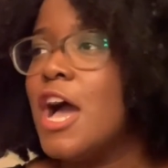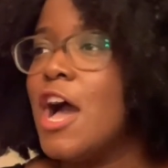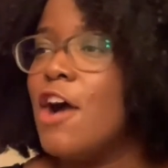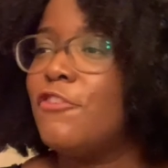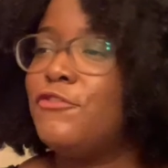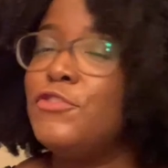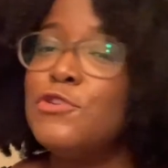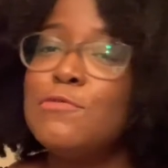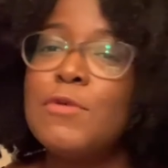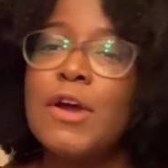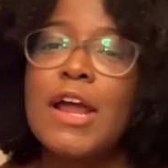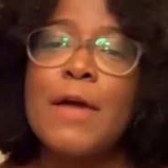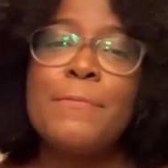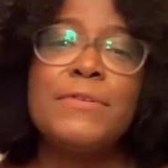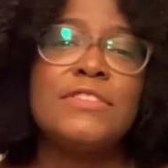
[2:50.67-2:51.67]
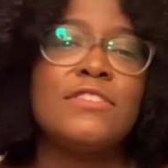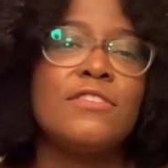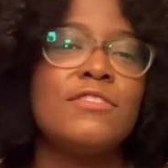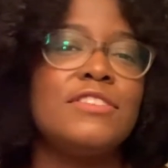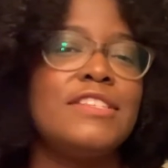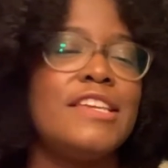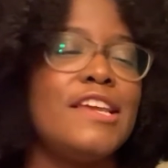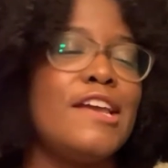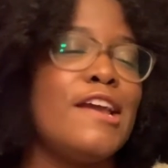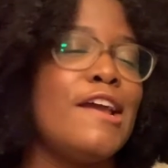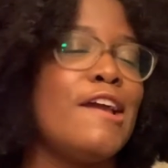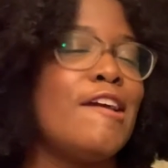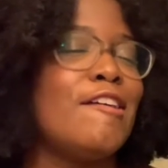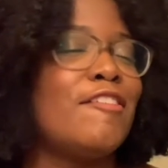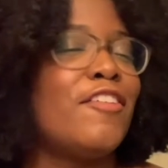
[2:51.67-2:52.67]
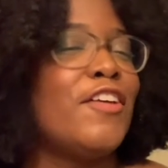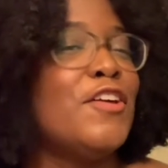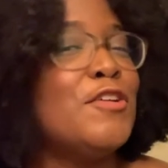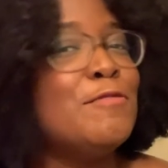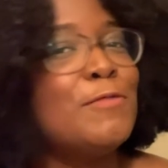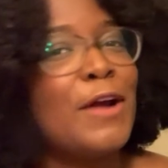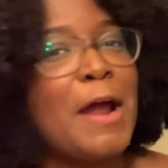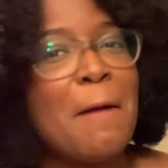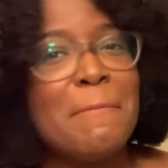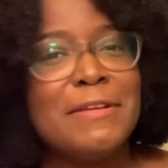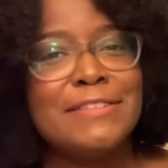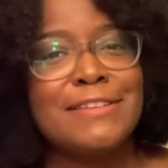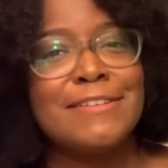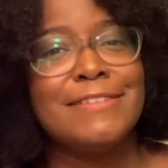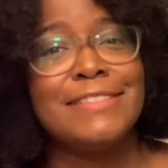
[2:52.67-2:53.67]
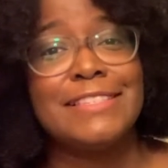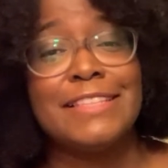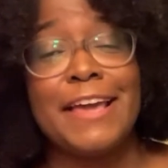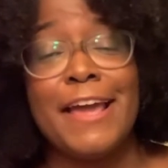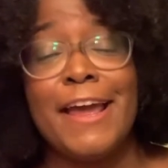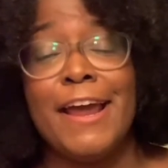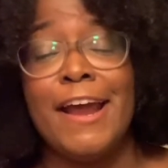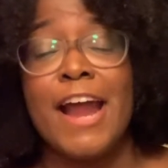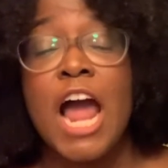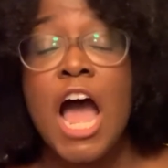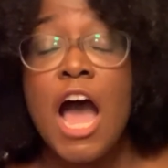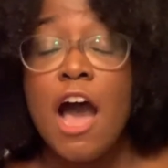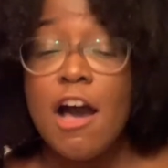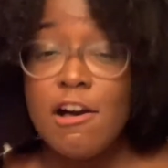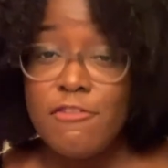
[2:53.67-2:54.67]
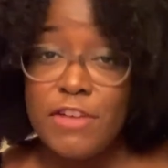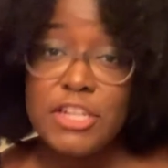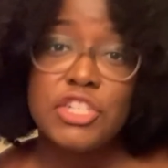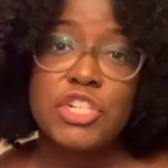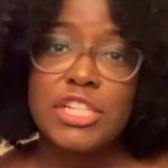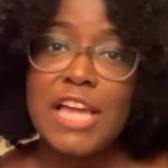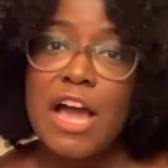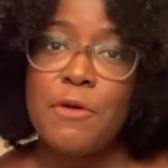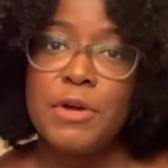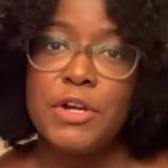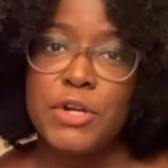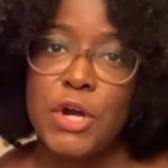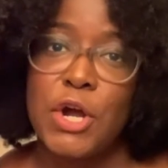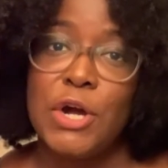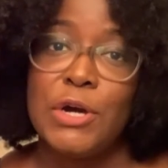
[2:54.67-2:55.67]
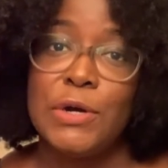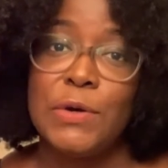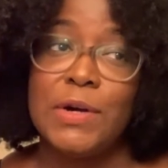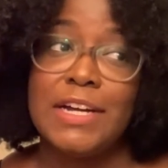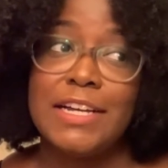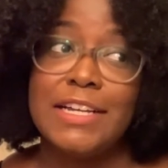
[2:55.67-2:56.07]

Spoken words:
a few more episodes here, a few more episodes there, eventually I would grow